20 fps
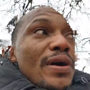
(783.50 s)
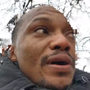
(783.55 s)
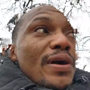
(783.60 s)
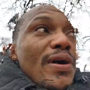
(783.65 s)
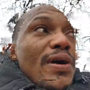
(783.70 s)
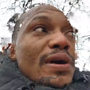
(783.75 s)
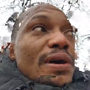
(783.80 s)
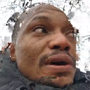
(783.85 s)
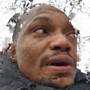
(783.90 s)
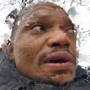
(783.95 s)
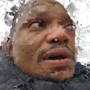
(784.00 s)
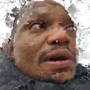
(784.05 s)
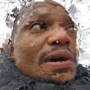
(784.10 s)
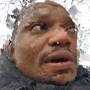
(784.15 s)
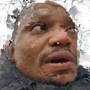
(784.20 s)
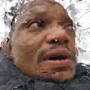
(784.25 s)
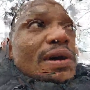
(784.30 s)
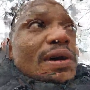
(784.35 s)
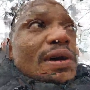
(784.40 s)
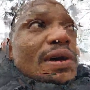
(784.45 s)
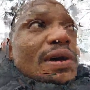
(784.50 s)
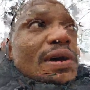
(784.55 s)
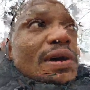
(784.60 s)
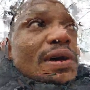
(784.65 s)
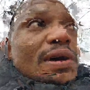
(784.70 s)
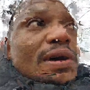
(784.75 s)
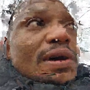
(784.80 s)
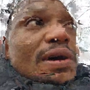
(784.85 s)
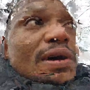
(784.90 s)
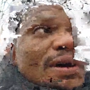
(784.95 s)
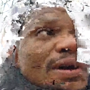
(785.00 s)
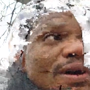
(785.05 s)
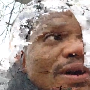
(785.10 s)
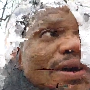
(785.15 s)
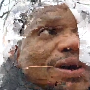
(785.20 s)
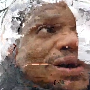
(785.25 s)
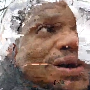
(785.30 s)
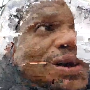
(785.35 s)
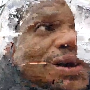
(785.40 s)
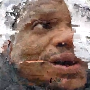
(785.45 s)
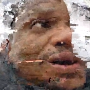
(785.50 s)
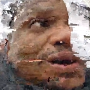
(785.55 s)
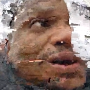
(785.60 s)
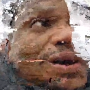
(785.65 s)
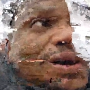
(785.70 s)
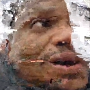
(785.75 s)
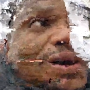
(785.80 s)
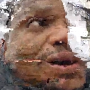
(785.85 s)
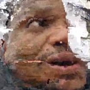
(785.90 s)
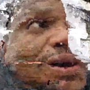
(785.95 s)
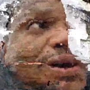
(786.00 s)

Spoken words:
eyes. Let me show you